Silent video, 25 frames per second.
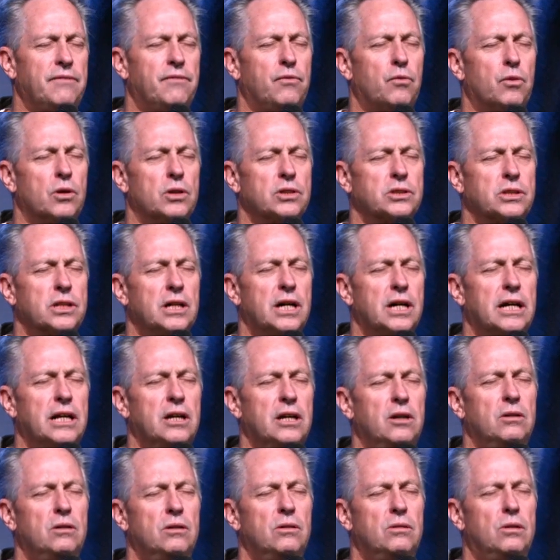for us, God.
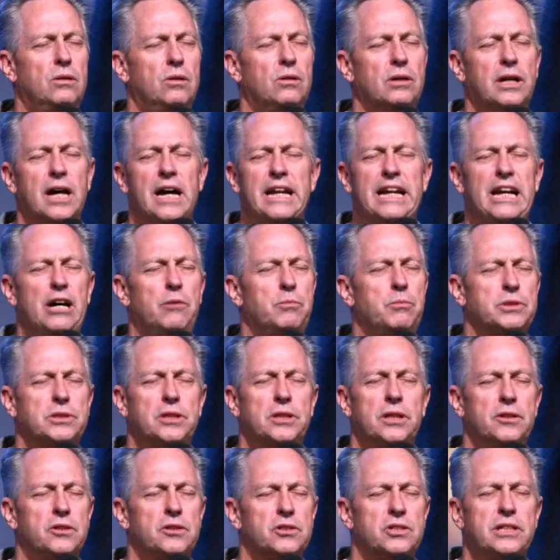Oh, God, help us
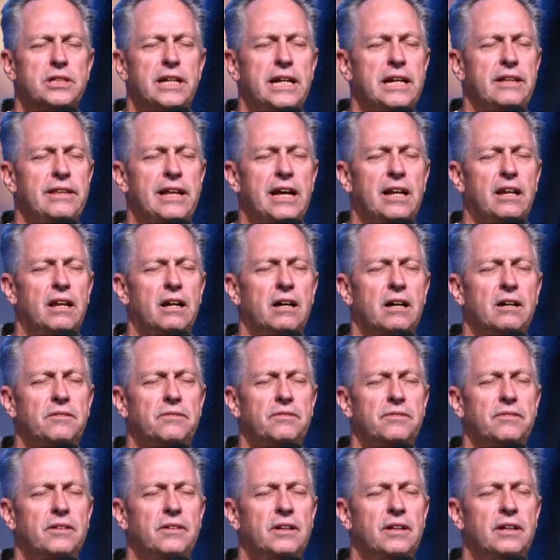understand that
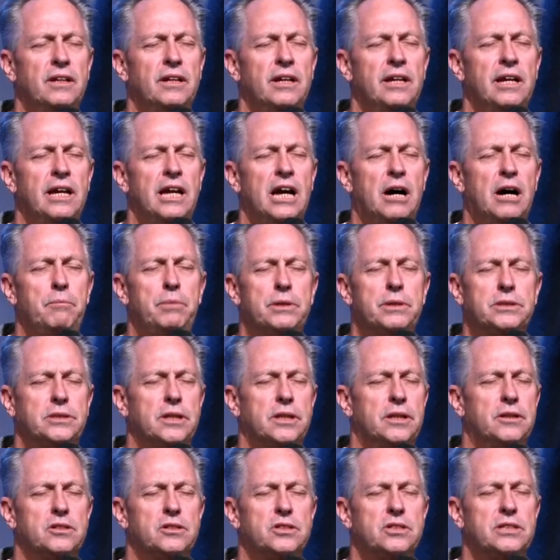love. Help us
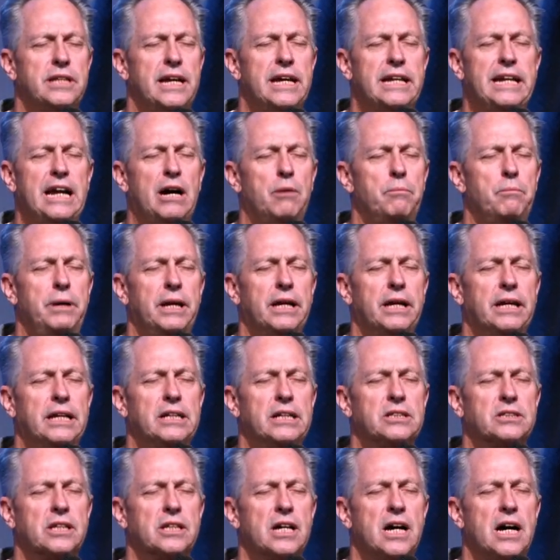understand how big it
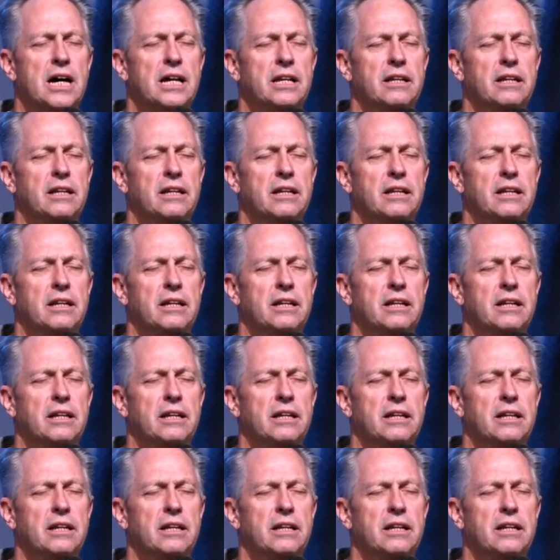is, God.